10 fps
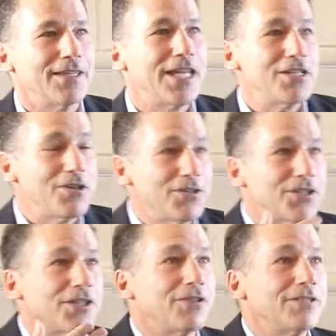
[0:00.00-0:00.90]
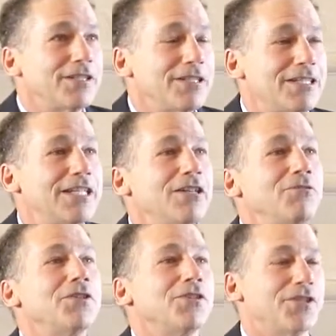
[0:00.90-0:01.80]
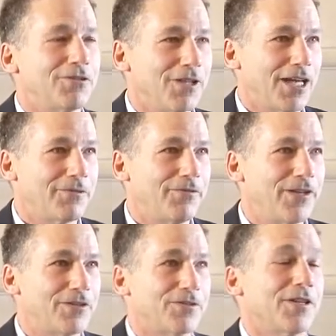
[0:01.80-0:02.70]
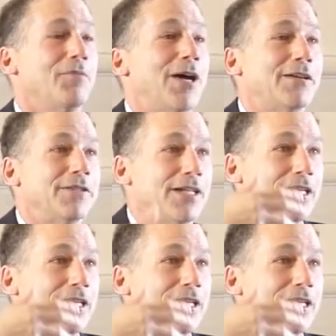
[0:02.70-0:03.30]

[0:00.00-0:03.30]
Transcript: then you can start to deal with those underlying fears about